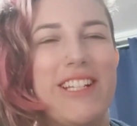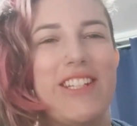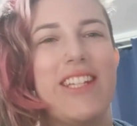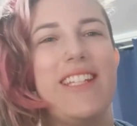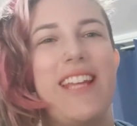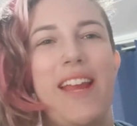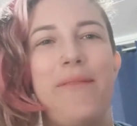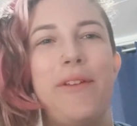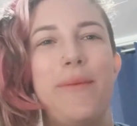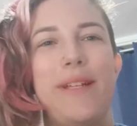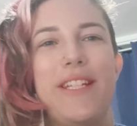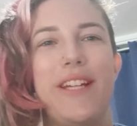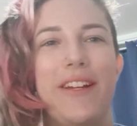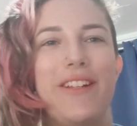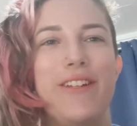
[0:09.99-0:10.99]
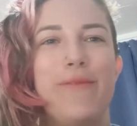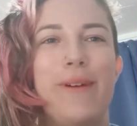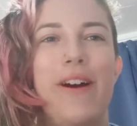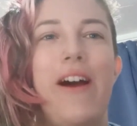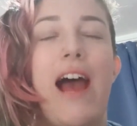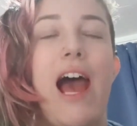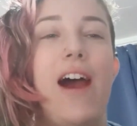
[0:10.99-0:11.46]
Today I'm going to be talking to you
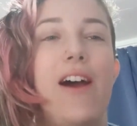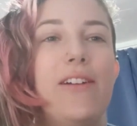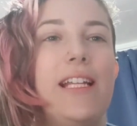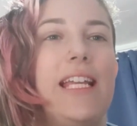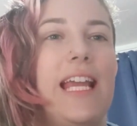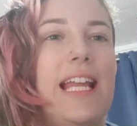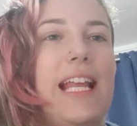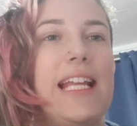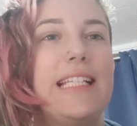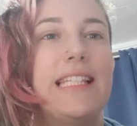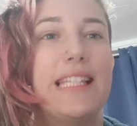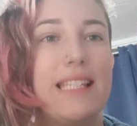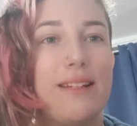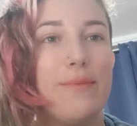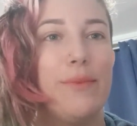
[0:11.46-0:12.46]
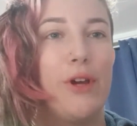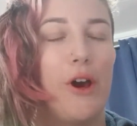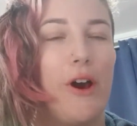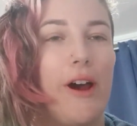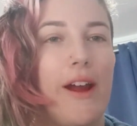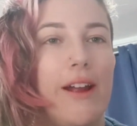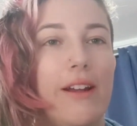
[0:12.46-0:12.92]
about how to get a SIM
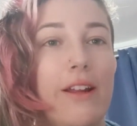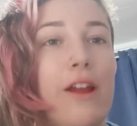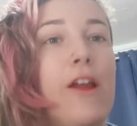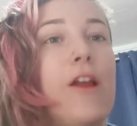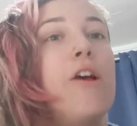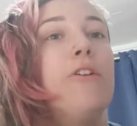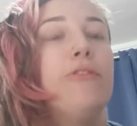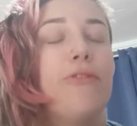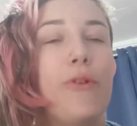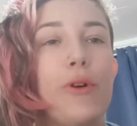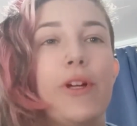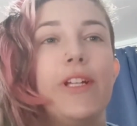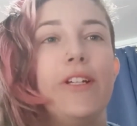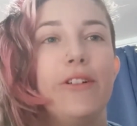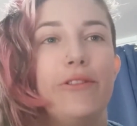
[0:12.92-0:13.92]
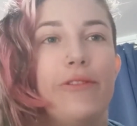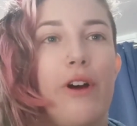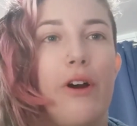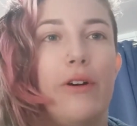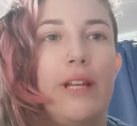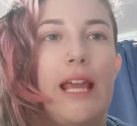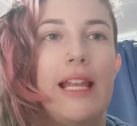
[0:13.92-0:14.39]
card for your
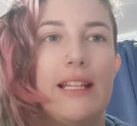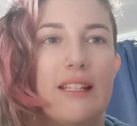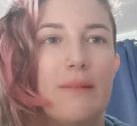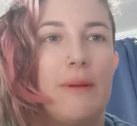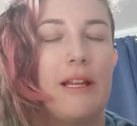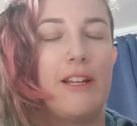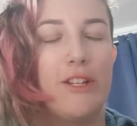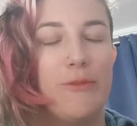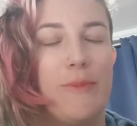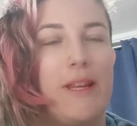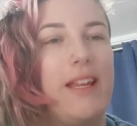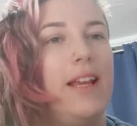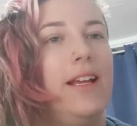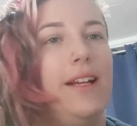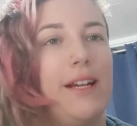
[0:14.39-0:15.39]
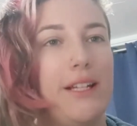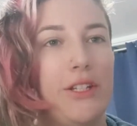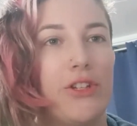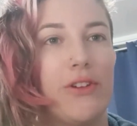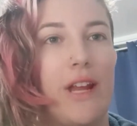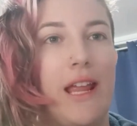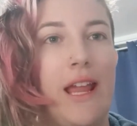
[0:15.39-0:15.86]
phone in a Spanish-speaking
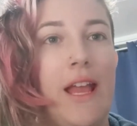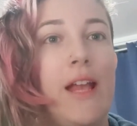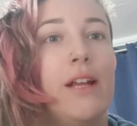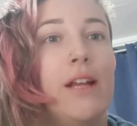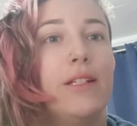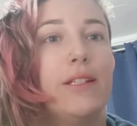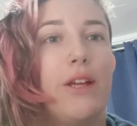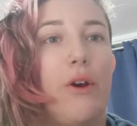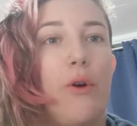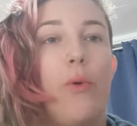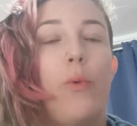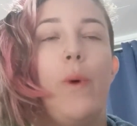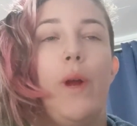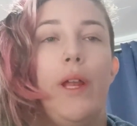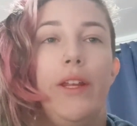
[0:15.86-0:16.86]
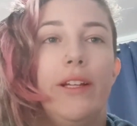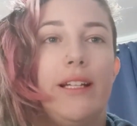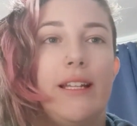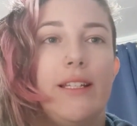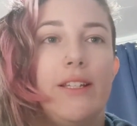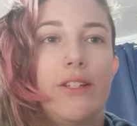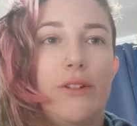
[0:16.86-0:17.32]
country. So what you're going to
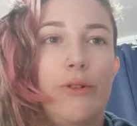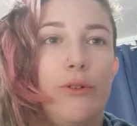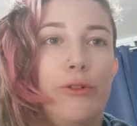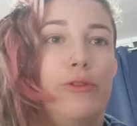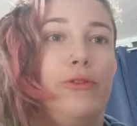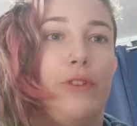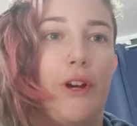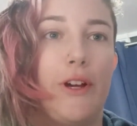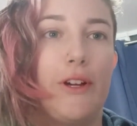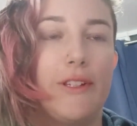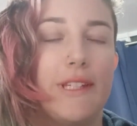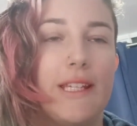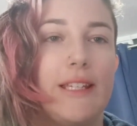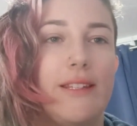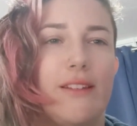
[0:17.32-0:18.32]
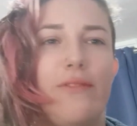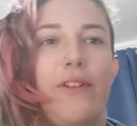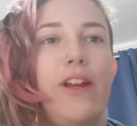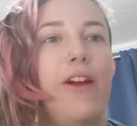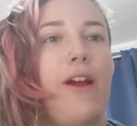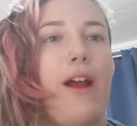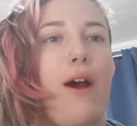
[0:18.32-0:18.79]
need to do first is to
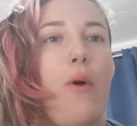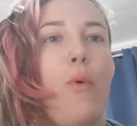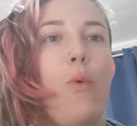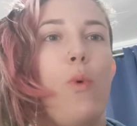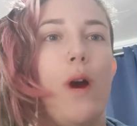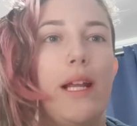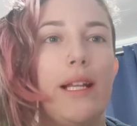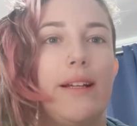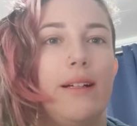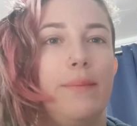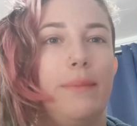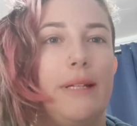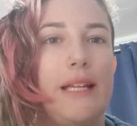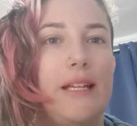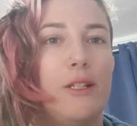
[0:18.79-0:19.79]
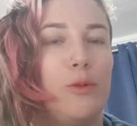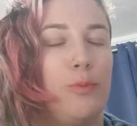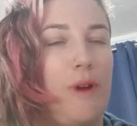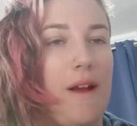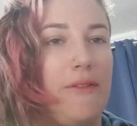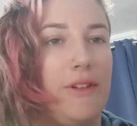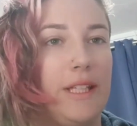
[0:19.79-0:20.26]
figure out what company is
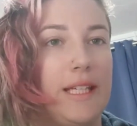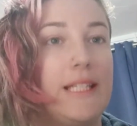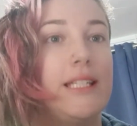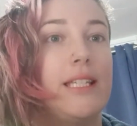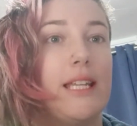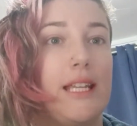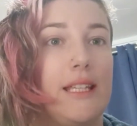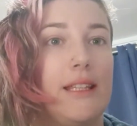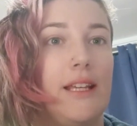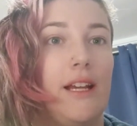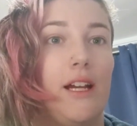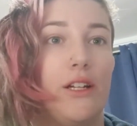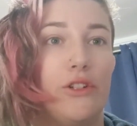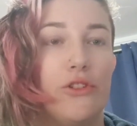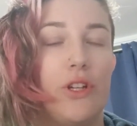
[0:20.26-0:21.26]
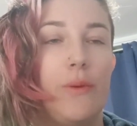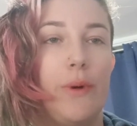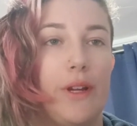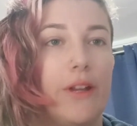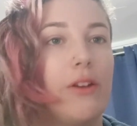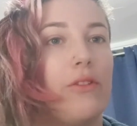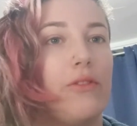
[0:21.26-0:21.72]
prevalent in the country where
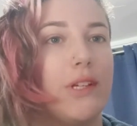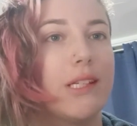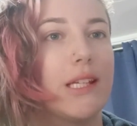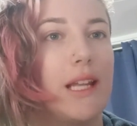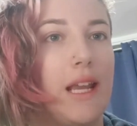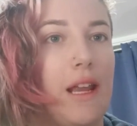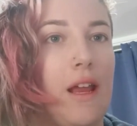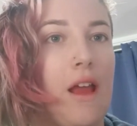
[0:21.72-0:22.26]
you're visiting.